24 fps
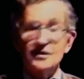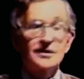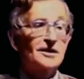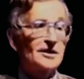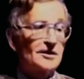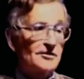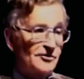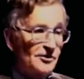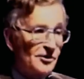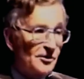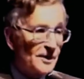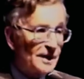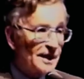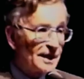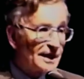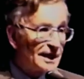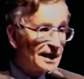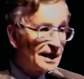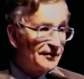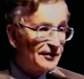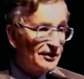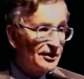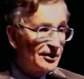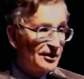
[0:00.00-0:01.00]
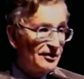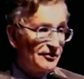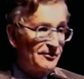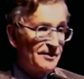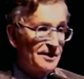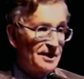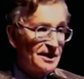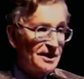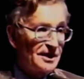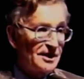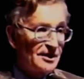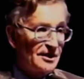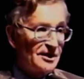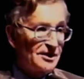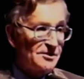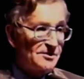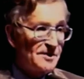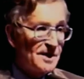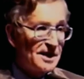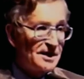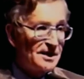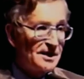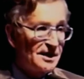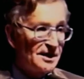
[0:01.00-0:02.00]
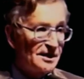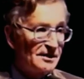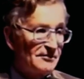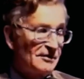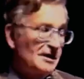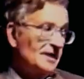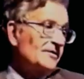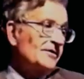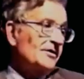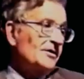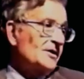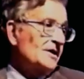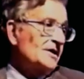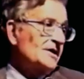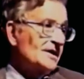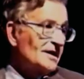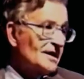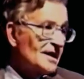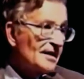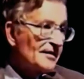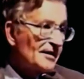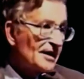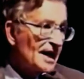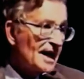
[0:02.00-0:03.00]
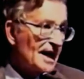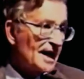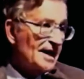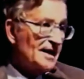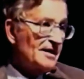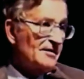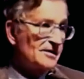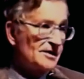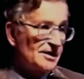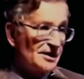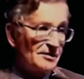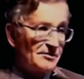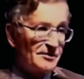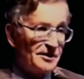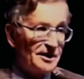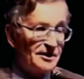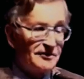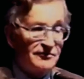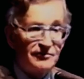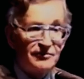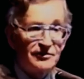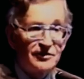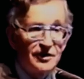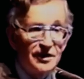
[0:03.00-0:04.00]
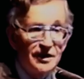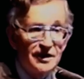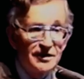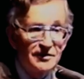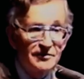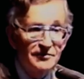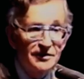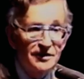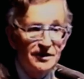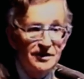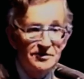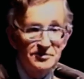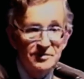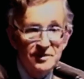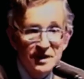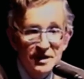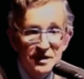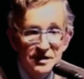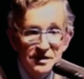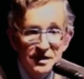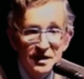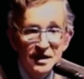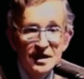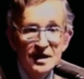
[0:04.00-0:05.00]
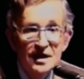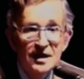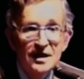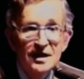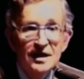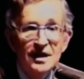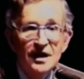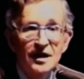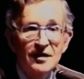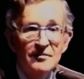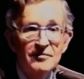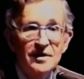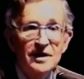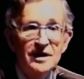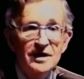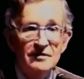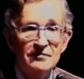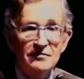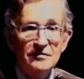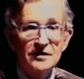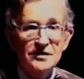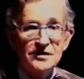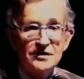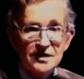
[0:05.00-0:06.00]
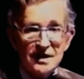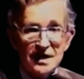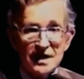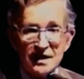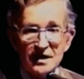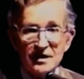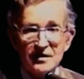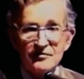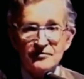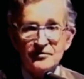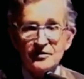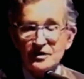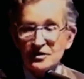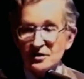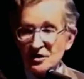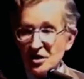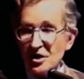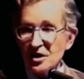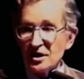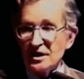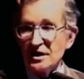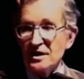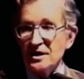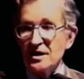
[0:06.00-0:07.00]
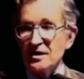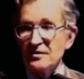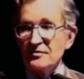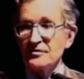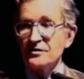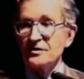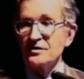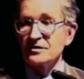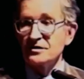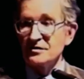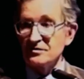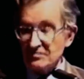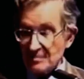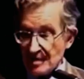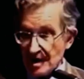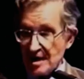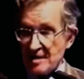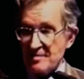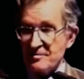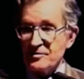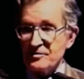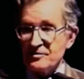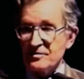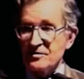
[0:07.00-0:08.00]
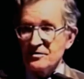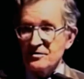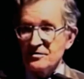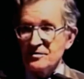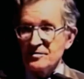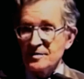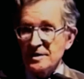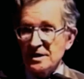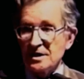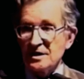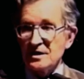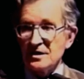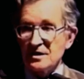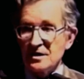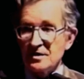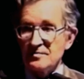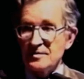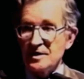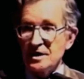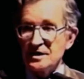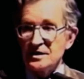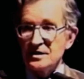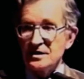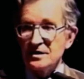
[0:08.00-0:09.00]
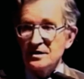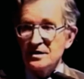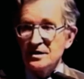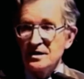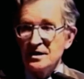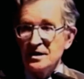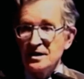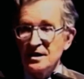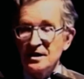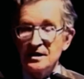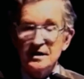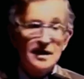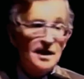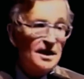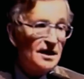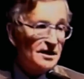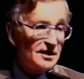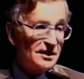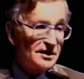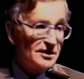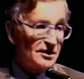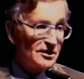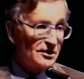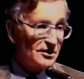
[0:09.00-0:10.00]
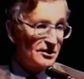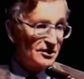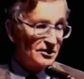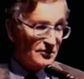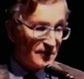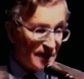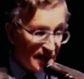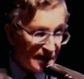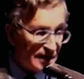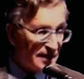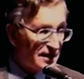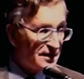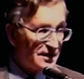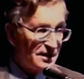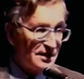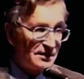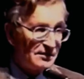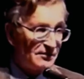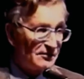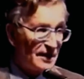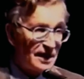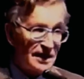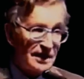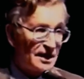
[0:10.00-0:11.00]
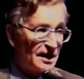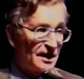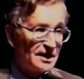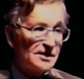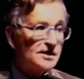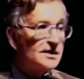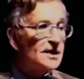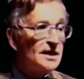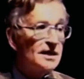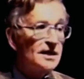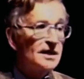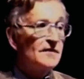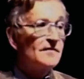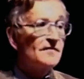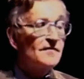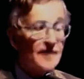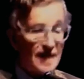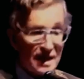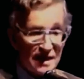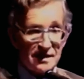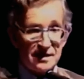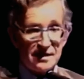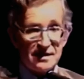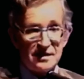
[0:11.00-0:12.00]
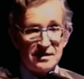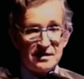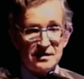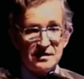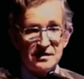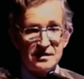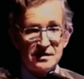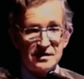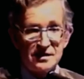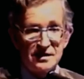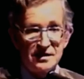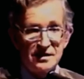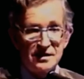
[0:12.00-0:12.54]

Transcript: so therefore we could level off military spending. Well, of course there never had. It was a complete fraud in the first place. But it was there for long enough to ram through the military budget. Now, you know, the Reaganites didn't invent this.